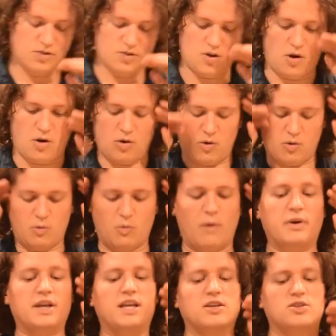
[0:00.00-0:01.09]
So what
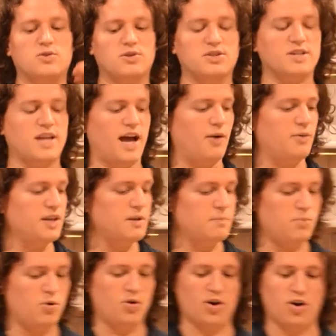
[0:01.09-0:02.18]
we need to do is now we need to
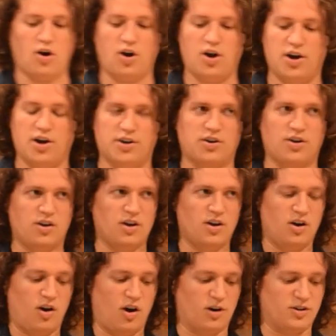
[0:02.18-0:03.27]
put on
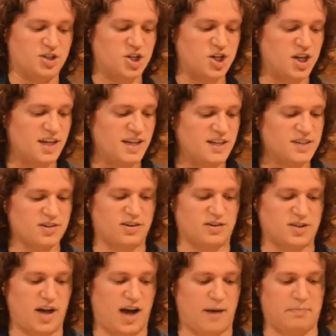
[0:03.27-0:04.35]
our cheese and our
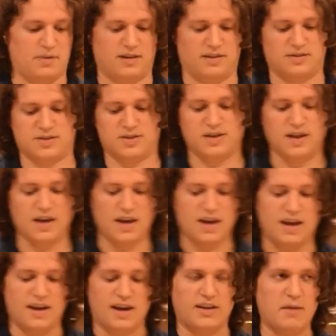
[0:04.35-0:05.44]
toppings.
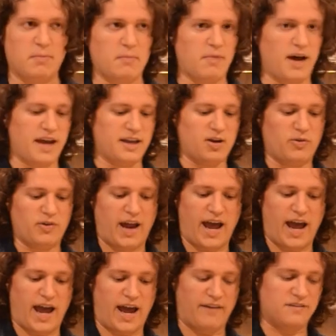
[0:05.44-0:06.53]
Now keep in mind, you don't
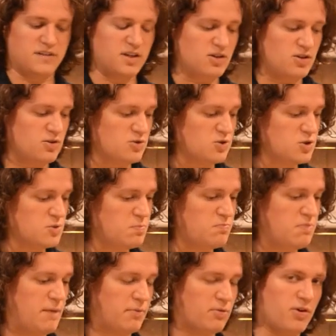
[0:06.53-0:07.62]
have to use
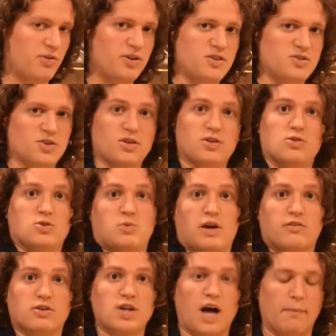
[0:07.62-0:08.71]
pepperoni. You can use
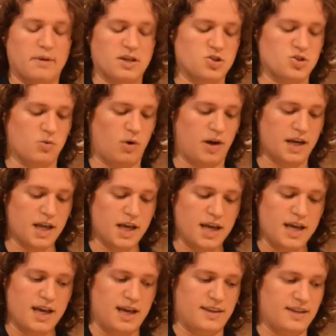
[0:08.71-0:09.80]
whatever toppings you want.
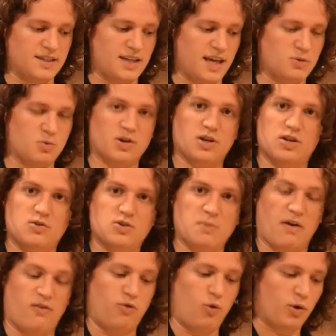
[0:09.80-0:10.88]
In this case, we're gonna use
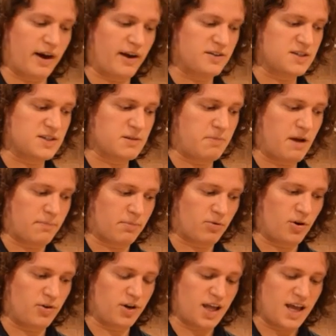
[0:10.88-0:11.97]
about four ounces of
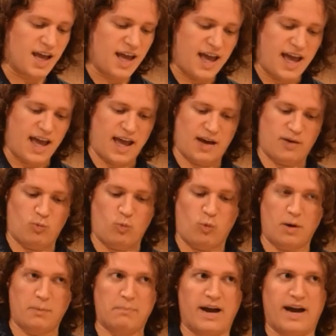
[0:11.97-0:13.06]
pepperoni and
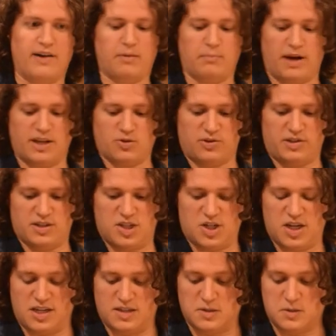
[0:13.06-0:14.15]
one pound of mozzarella
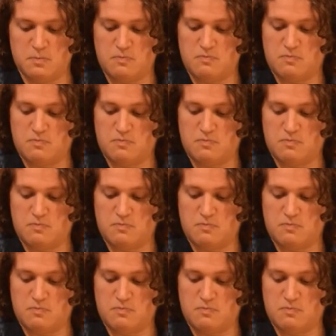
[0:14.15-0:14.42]
cheese.